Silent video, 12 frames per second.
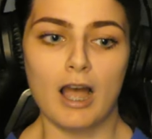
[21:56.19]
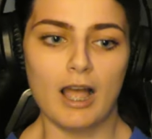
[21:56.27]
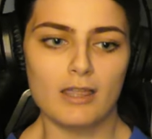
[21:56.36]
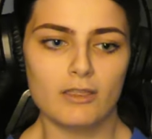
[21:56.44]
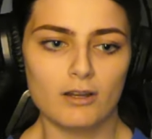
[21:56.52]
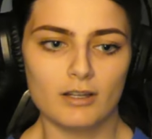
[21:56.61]

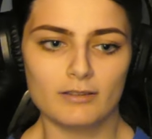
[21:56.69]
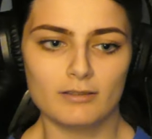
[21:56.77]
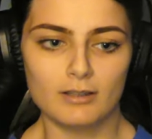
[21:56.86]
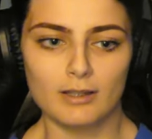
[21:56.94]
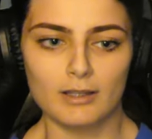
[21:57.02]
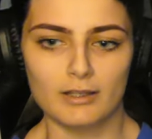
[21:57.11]
I thought
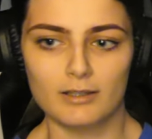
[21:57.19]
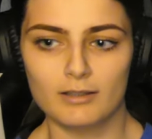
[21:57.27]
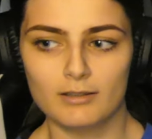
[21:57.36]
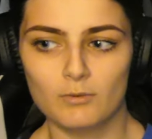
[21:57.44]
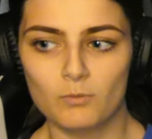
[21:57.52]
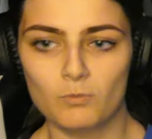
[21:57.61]
that like
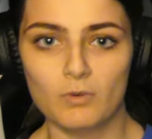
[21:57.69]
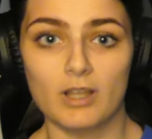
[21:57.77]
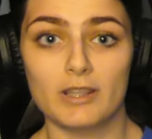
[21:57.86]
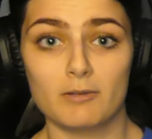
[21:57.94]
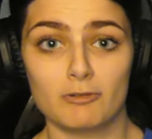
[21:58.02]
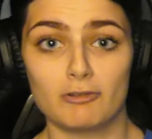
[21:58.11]
while
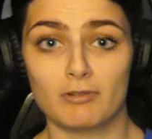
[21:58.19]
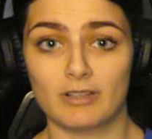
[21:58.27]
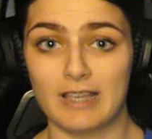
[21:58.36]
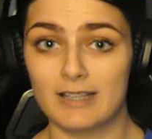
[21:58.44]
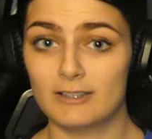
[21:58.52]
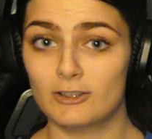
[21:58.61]
they were doing that,